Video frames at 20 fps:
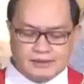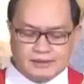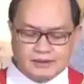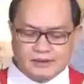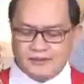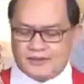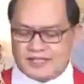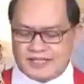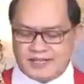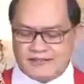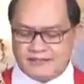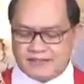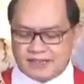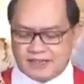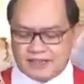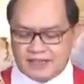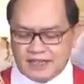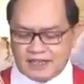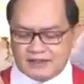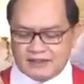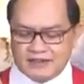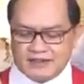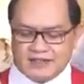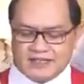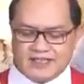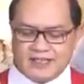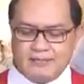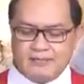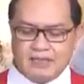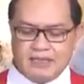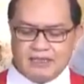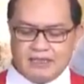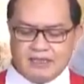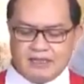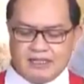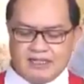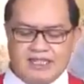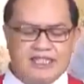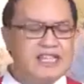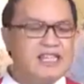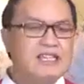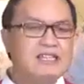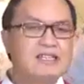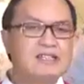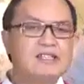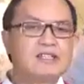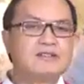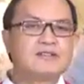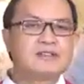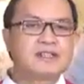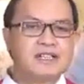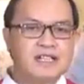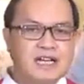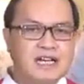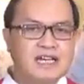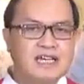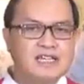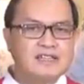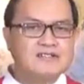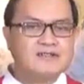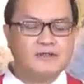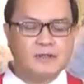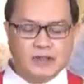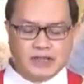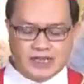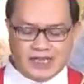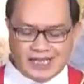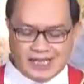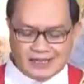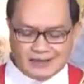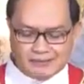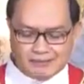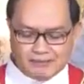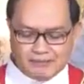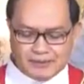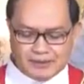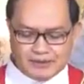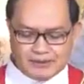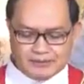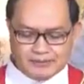of several other similar scenes of cries for help.